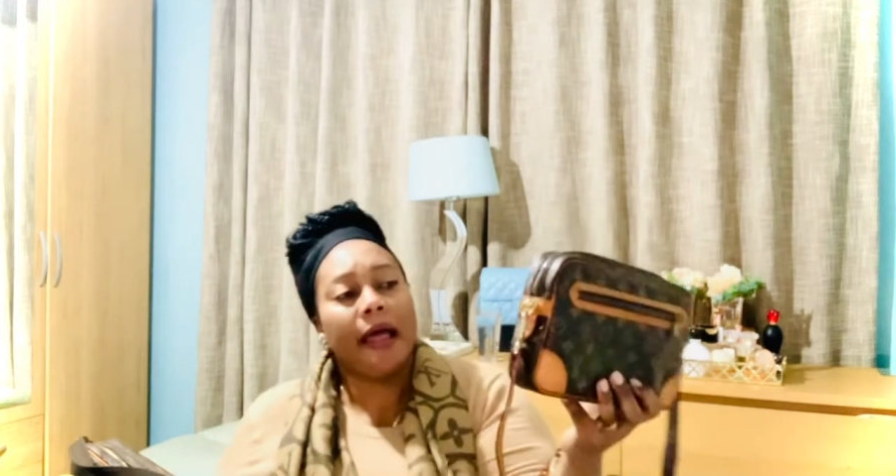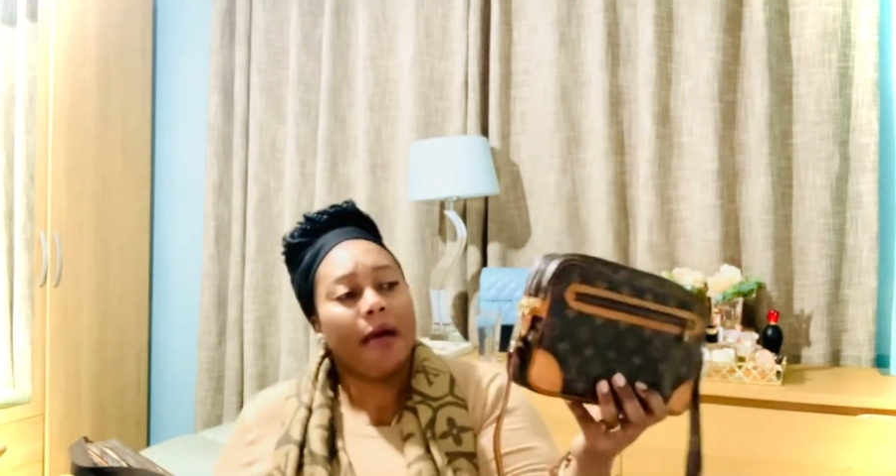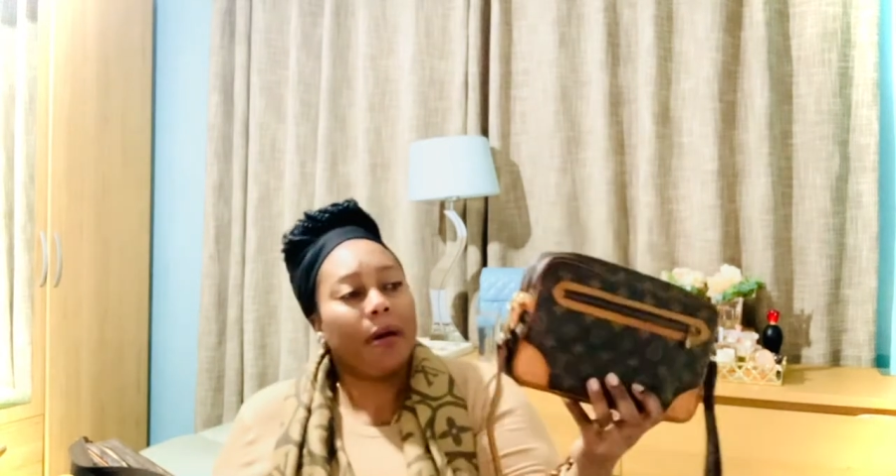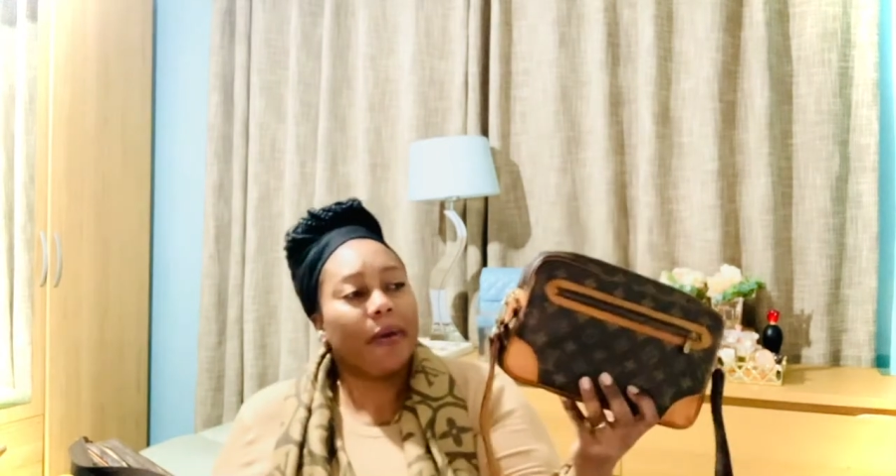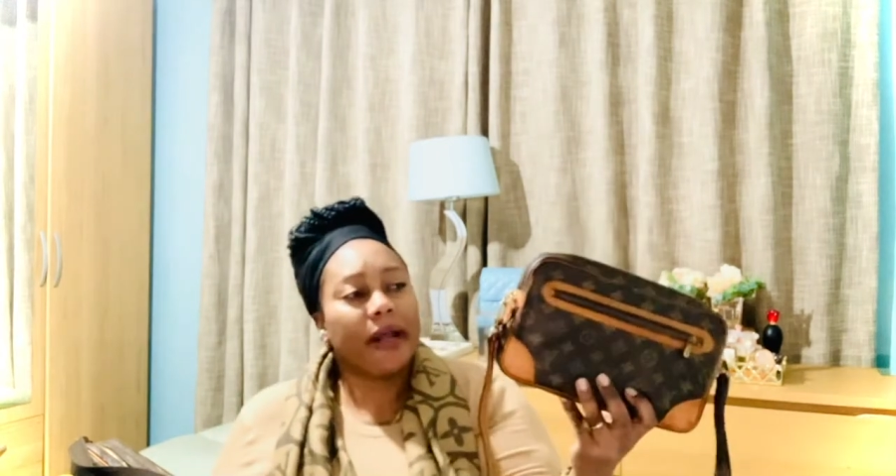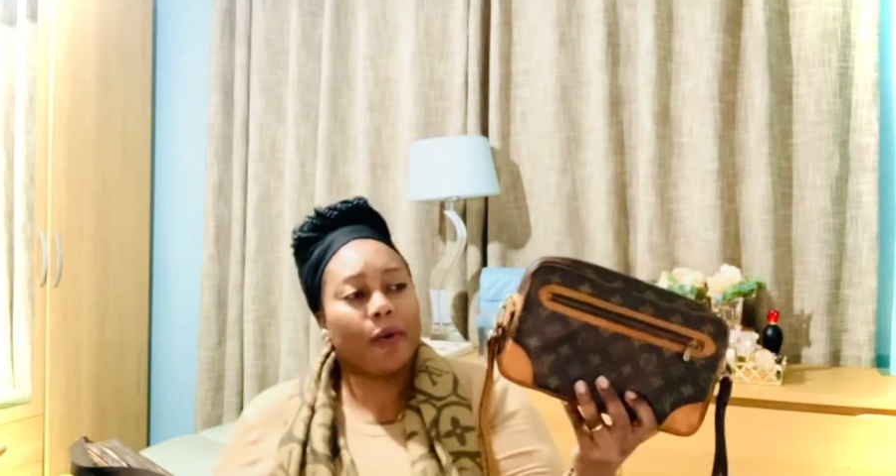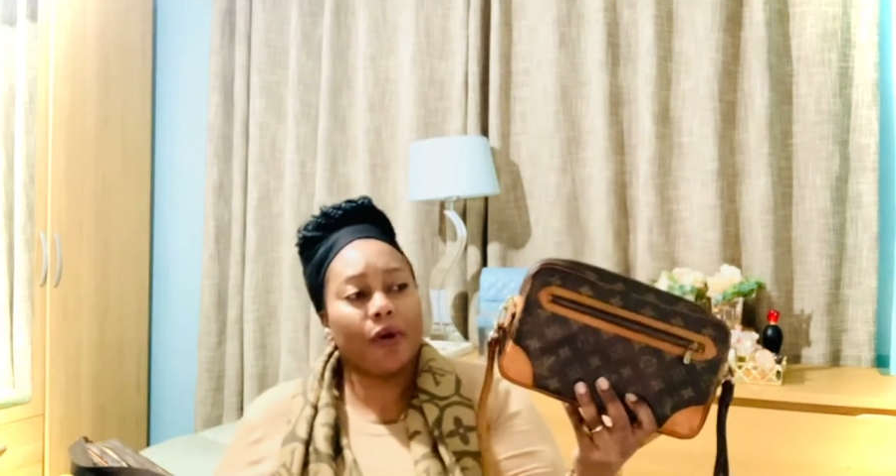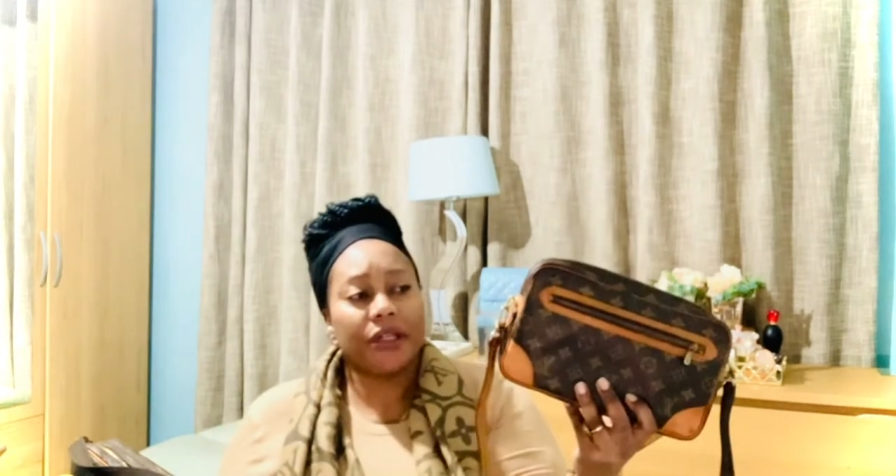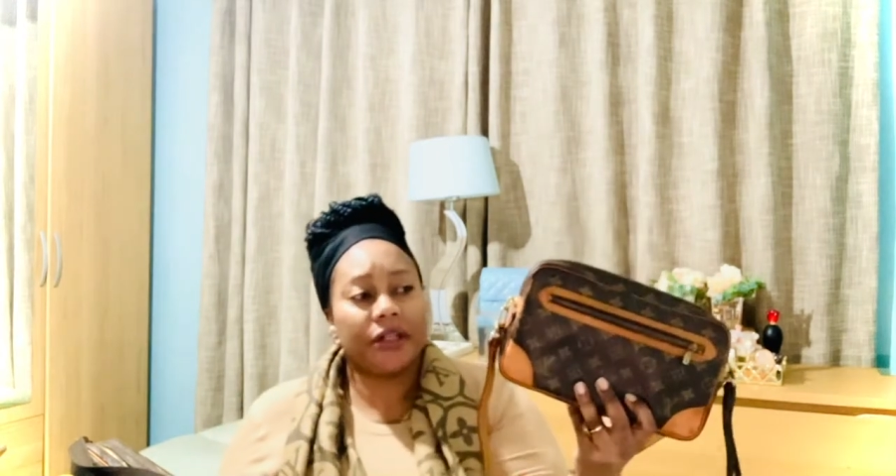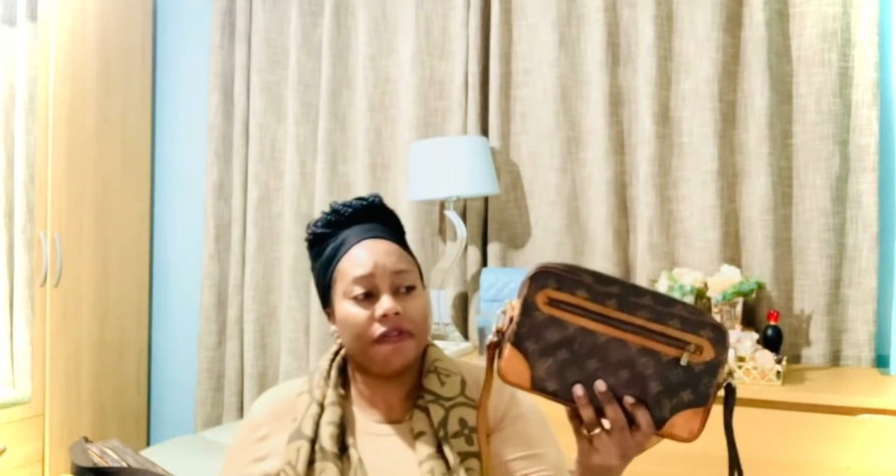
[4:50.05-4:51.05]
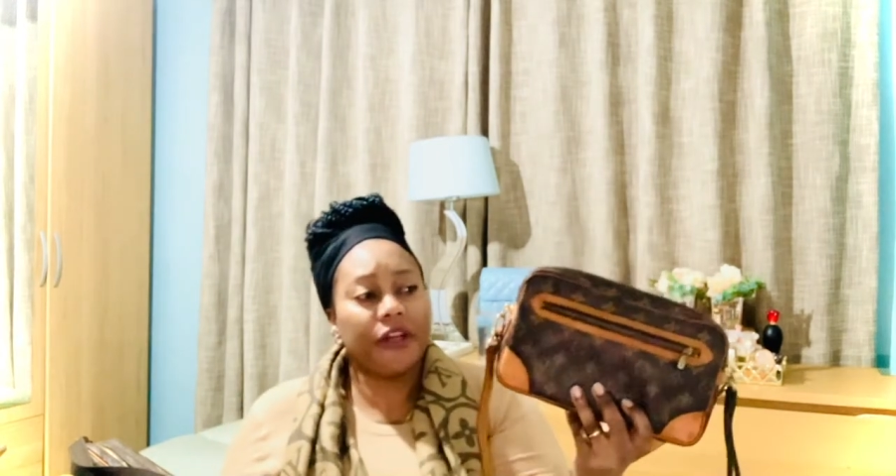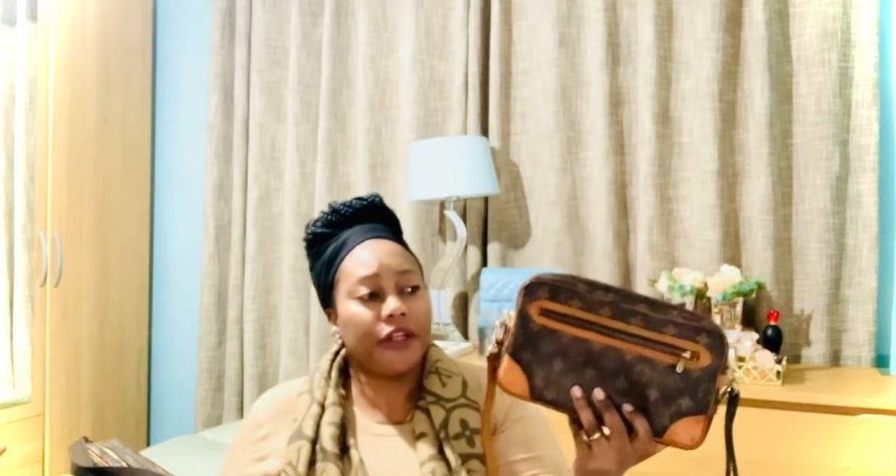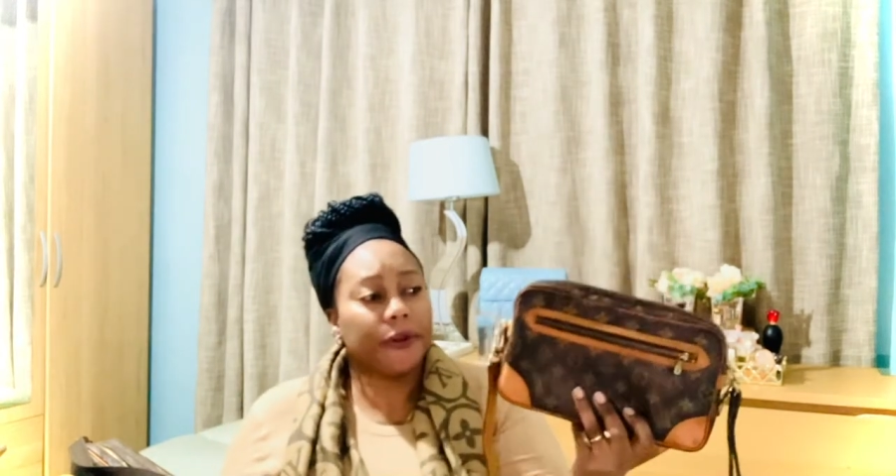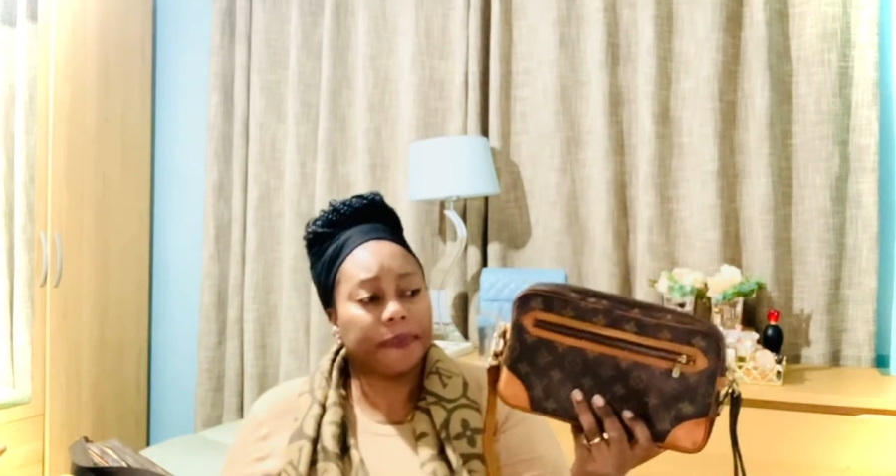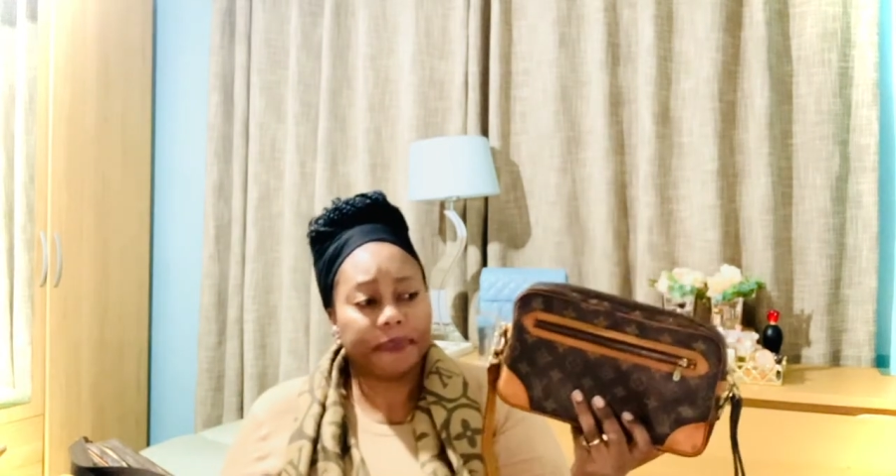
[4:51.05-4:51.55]
but when I watched the
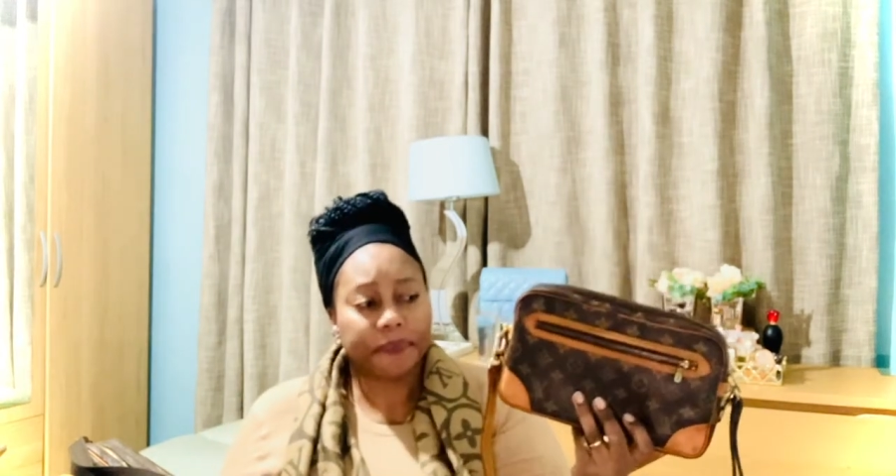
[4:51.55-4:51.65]
video,